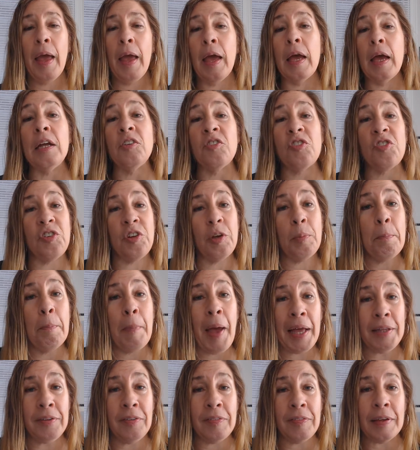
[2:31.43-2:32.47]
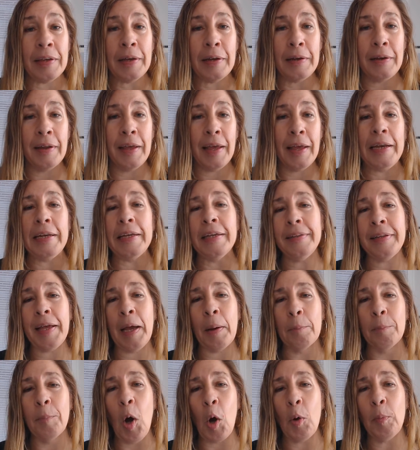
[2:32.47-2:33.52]
And she meant it. And in
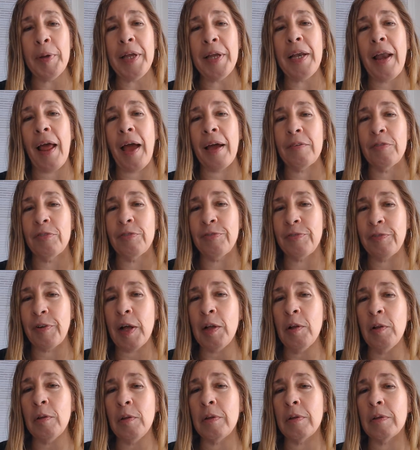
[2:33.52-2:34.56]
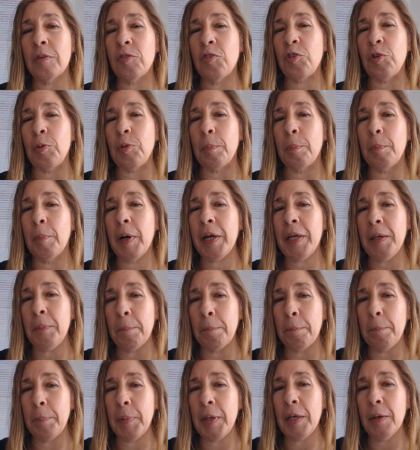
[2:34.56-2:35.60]
that moment, I felt she might
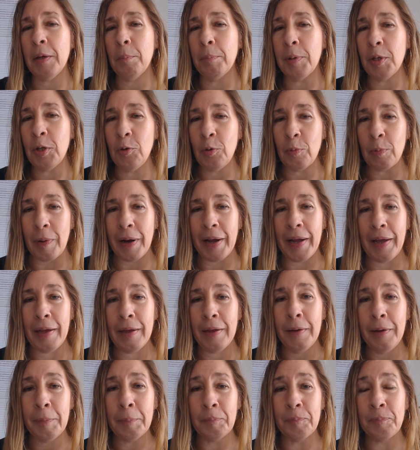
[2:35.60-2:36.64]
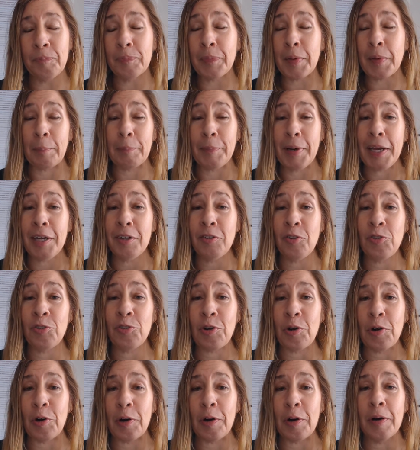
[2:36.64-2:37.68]
be a Blue Ray. I'm not
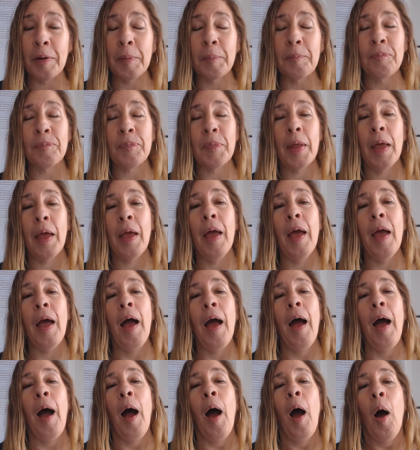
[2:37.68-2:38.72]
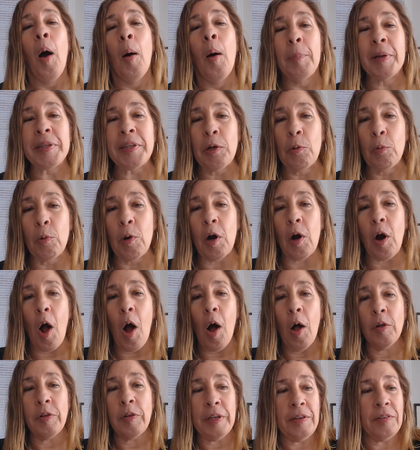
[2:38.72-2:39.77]
sure. But there were
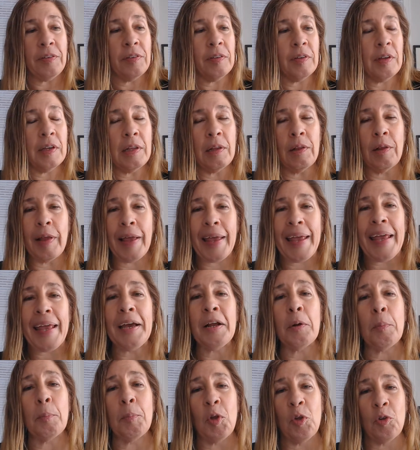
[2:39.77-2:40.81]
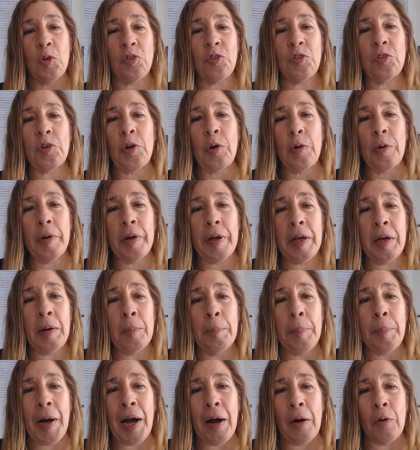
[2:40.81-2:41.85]
all these little animals scurrying
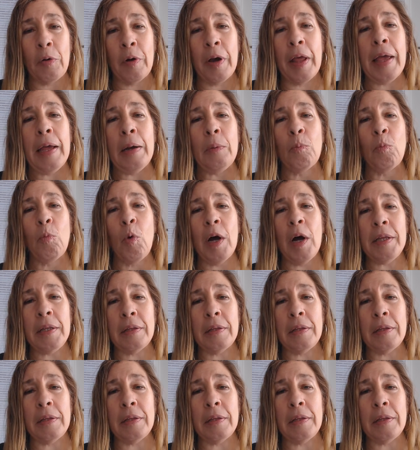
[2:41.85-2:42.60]
about, and what